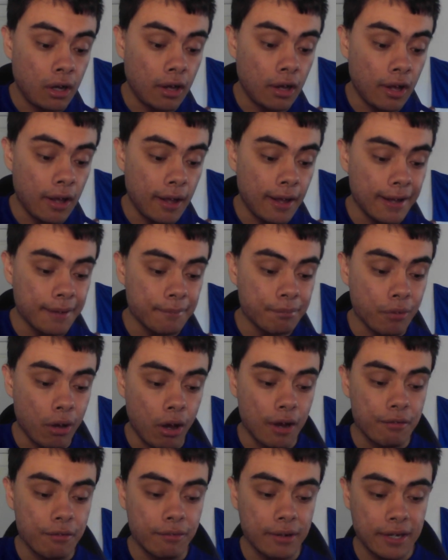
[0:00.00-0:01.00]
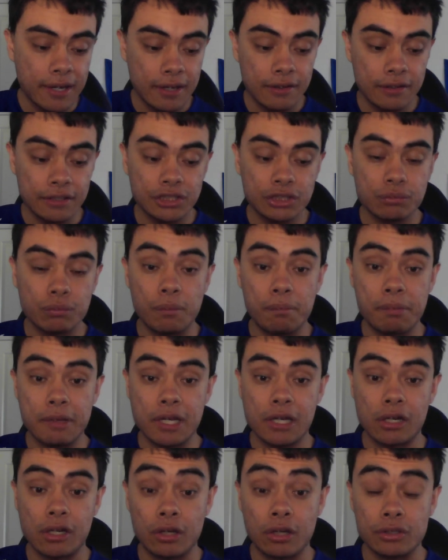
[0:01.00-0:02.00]
I, I, I reckon this will
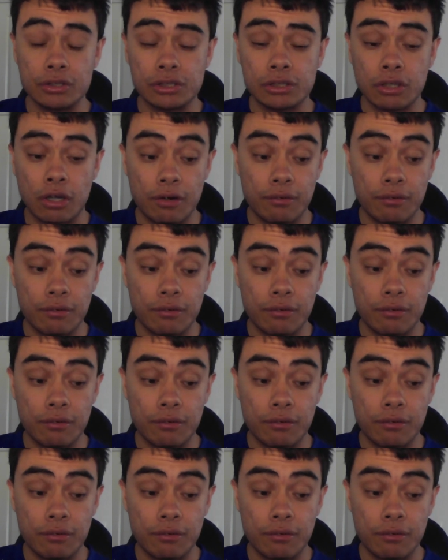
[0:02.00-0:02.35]
be close.